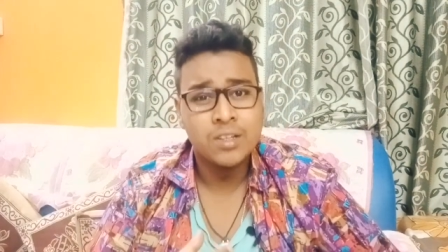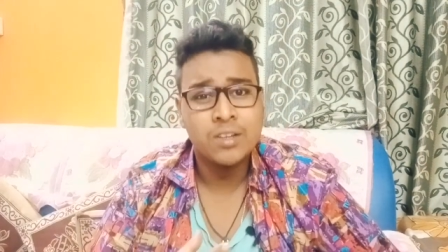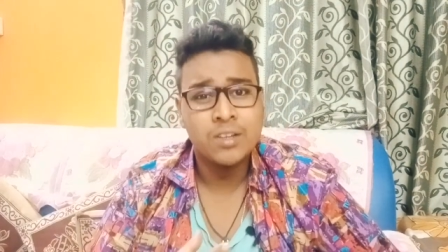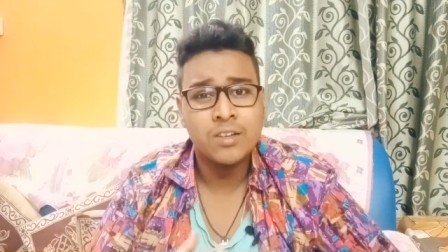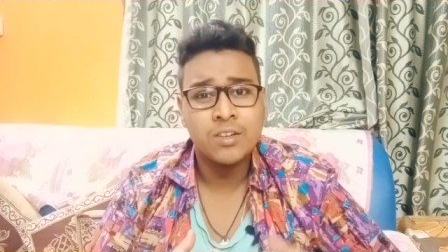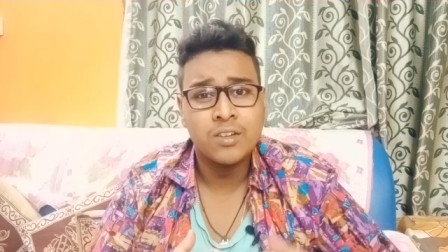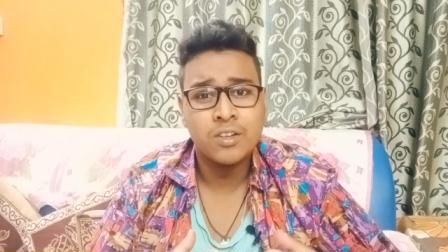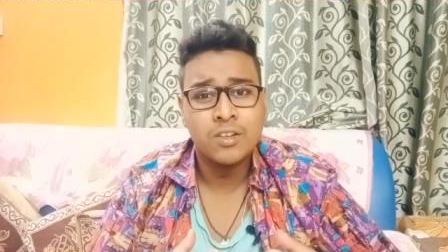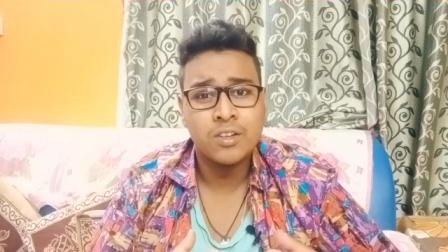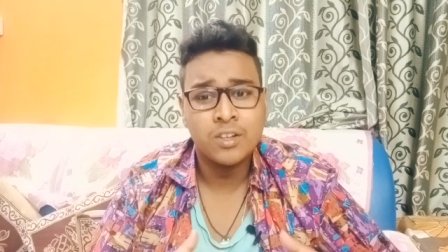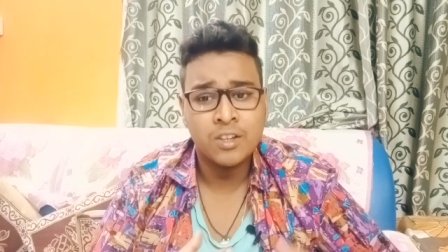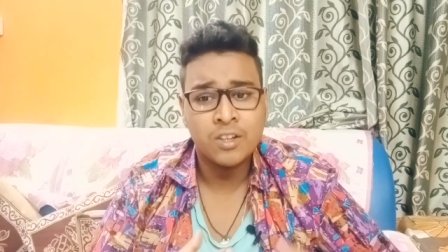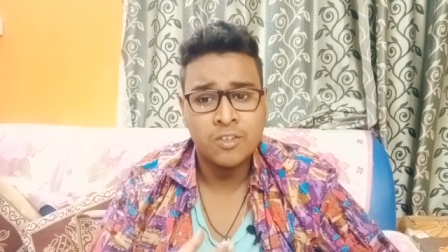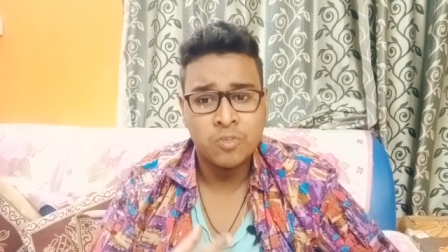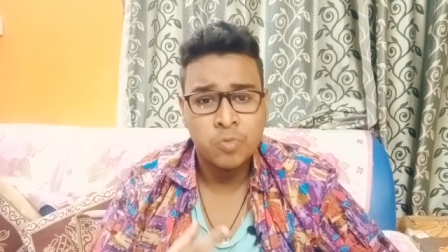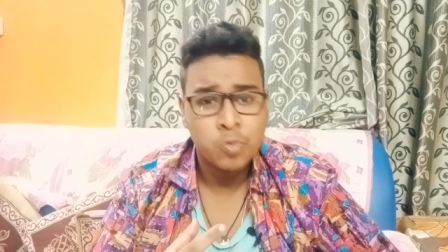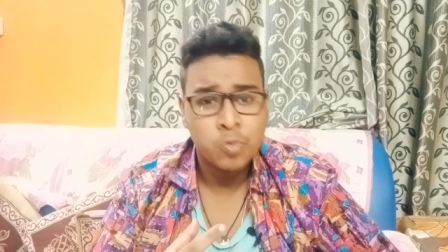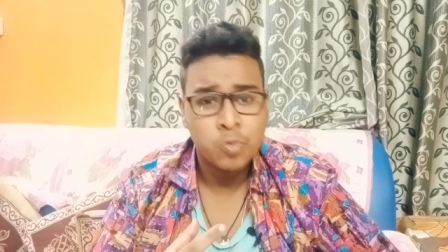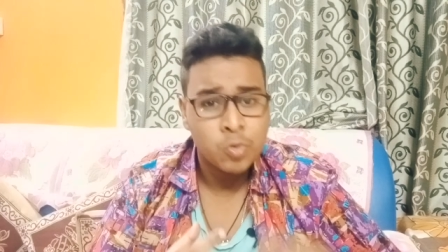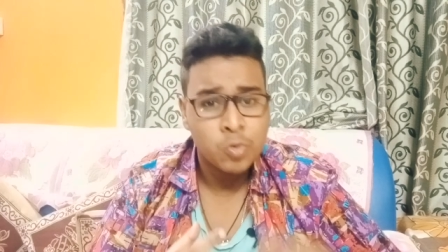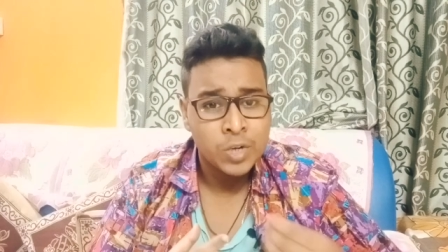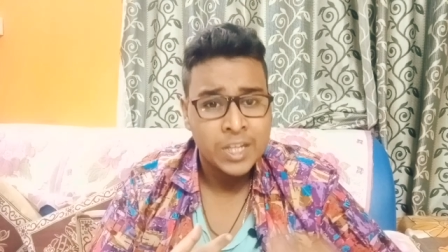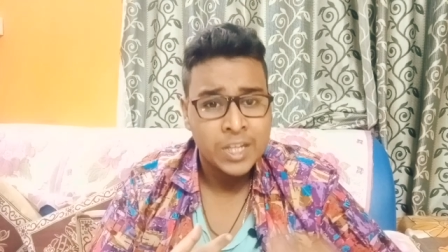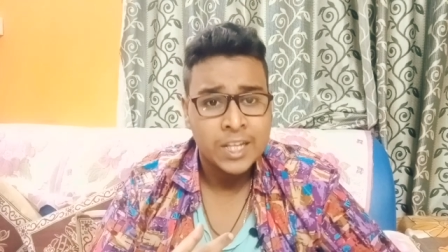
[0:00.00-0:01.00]
his
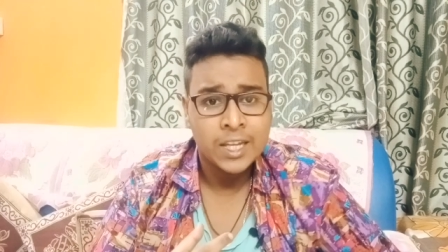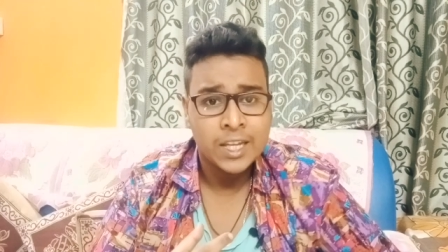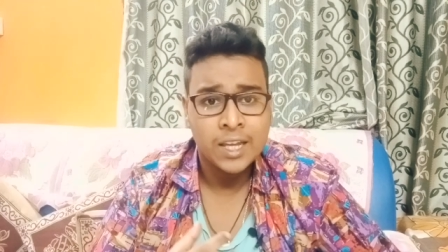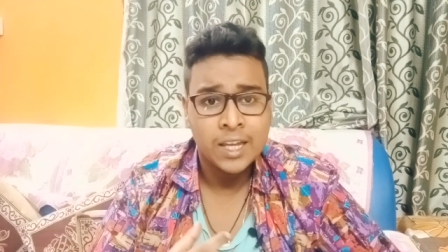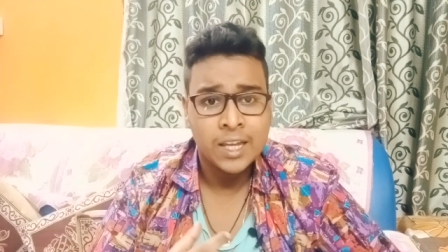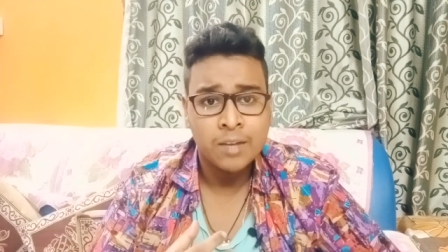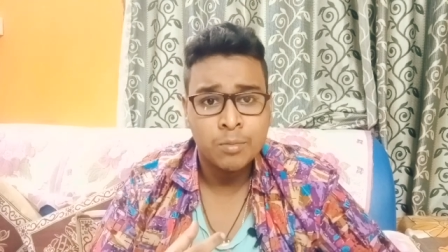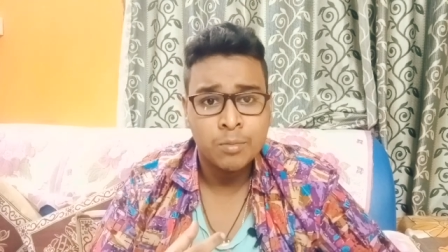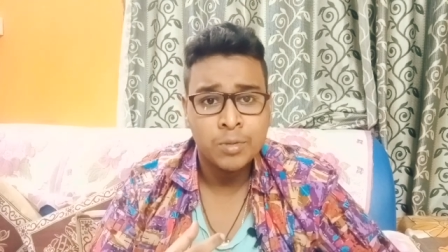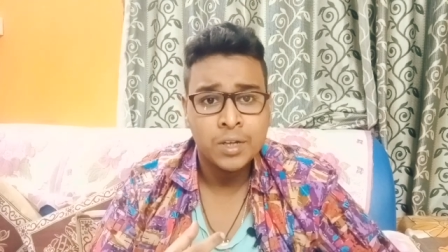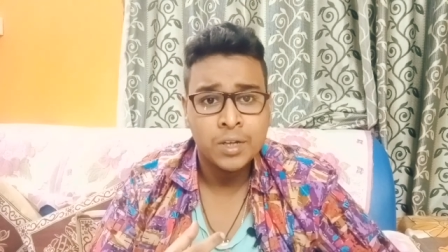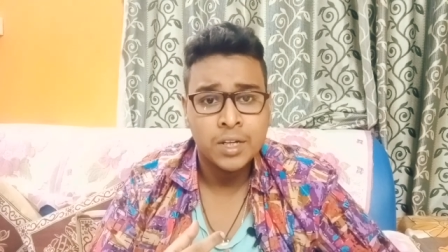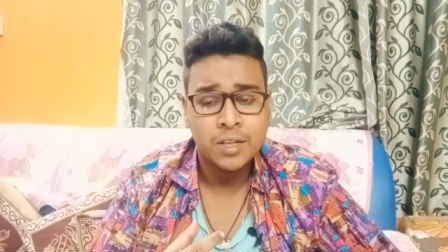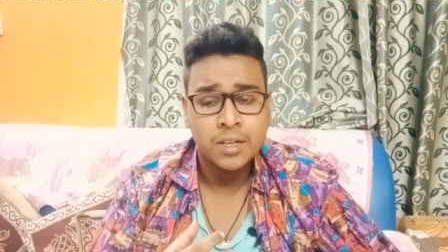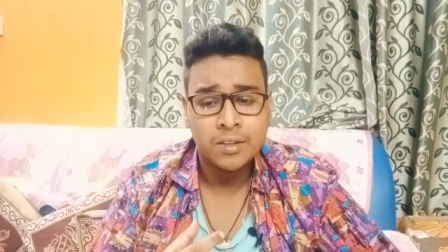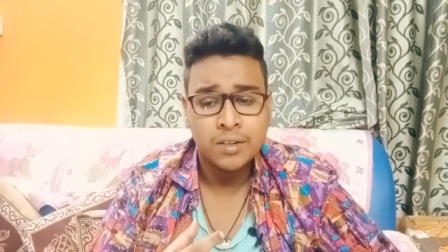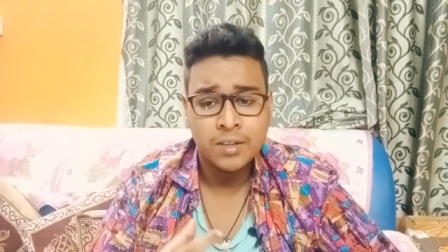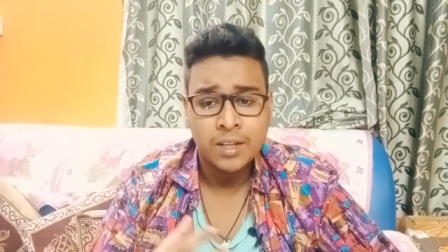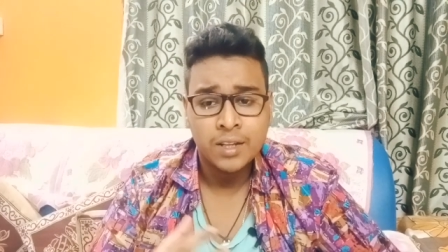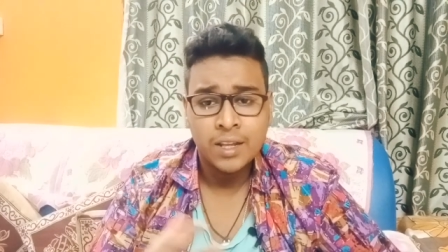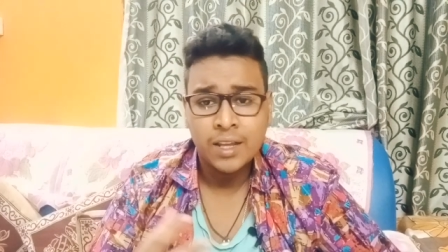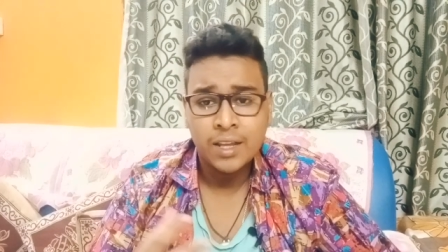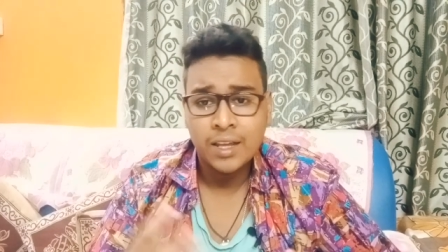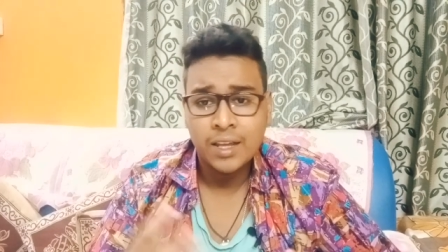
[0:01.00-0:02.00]
fooding
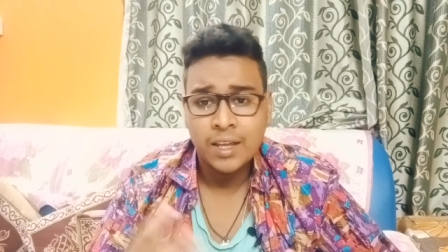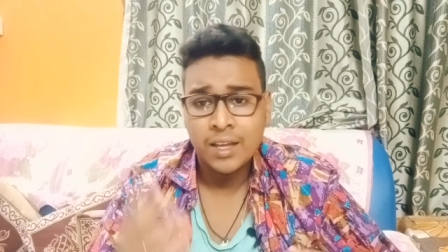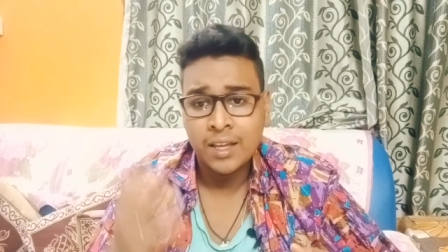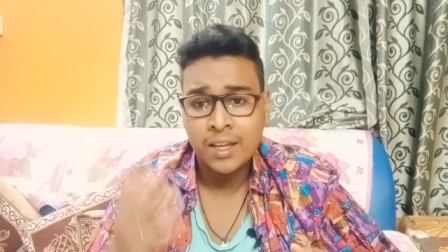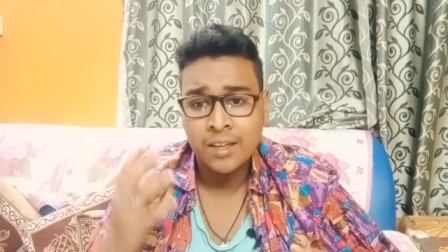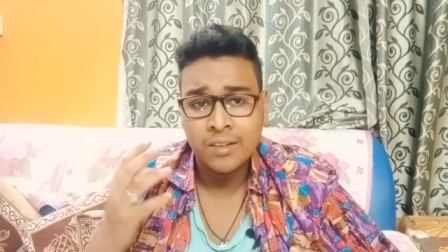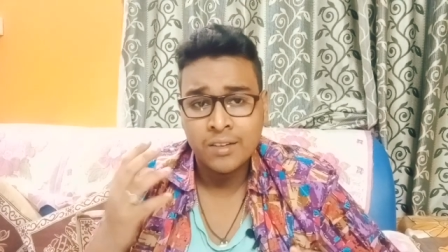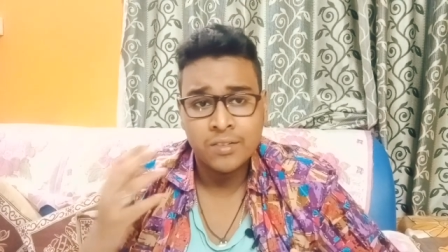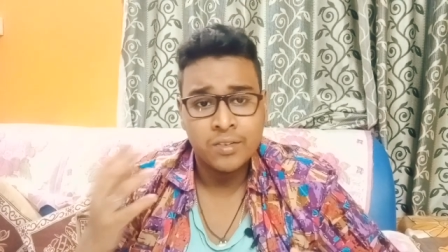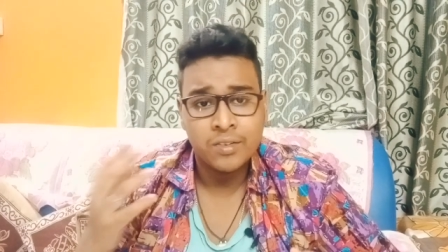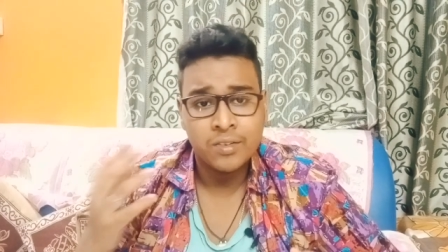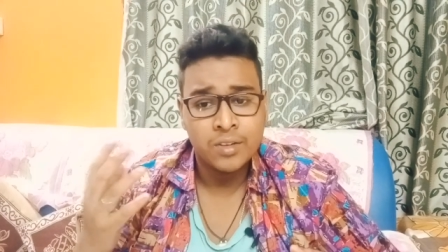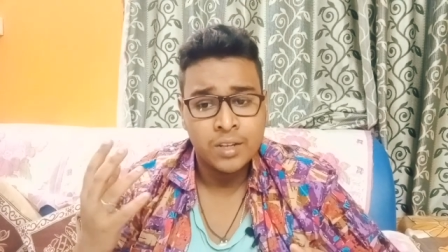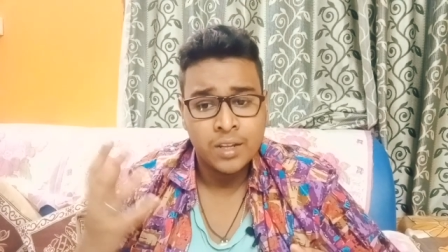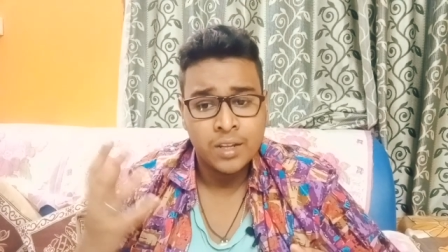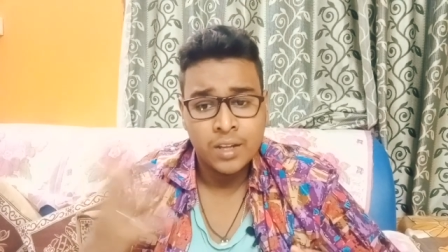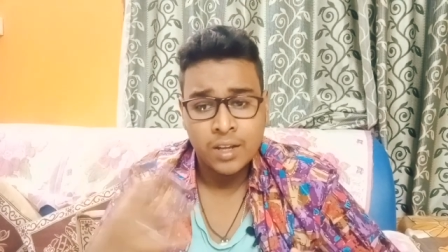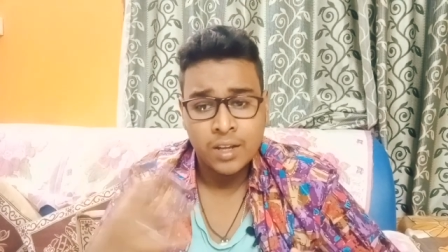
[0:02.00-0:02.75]
habits as